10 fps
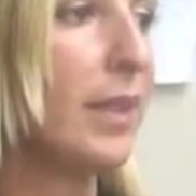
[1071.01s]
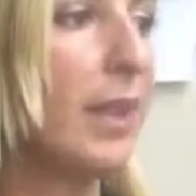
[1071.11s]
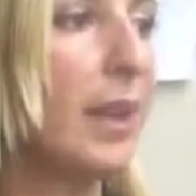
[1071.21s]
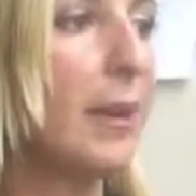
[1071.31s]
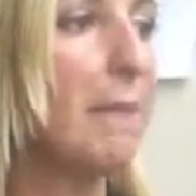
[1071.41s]

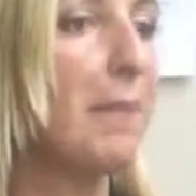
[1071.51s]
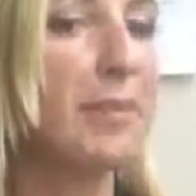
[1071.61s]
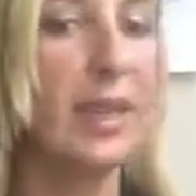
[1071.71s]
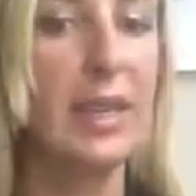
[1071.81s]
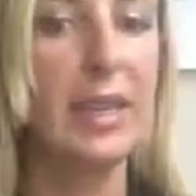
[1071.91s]

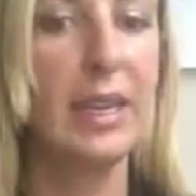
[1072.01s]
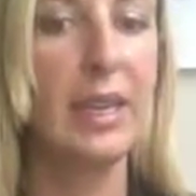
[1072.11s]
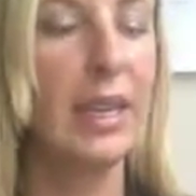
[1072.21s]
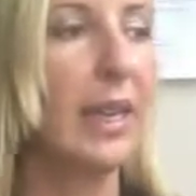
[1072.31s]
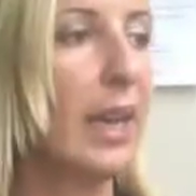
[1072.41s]

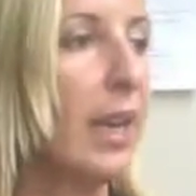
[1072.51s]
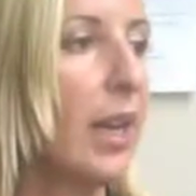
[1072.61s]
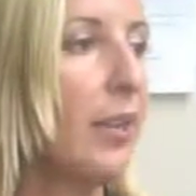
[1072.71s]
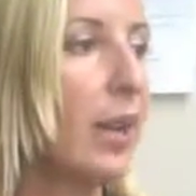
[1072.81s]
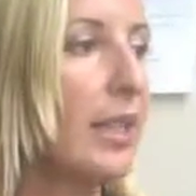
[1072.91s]
Kind of
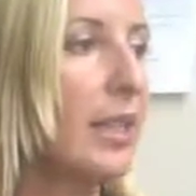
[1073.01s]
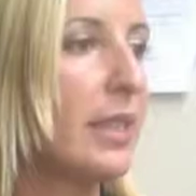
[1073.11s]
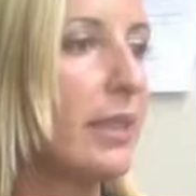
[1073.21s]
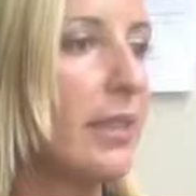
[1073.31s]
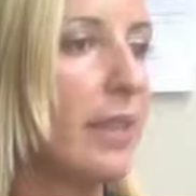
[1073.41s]
other
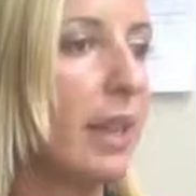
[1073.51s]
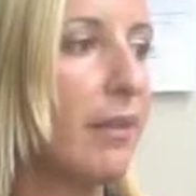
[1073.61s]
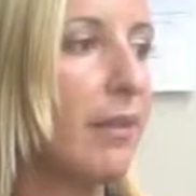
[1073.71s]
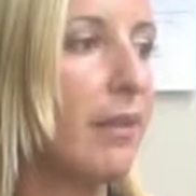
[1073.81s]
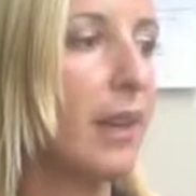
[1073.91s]
ideas that
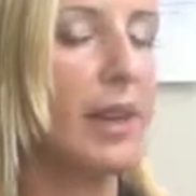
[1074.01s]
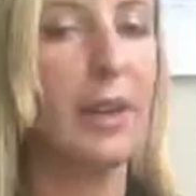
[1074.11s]
I've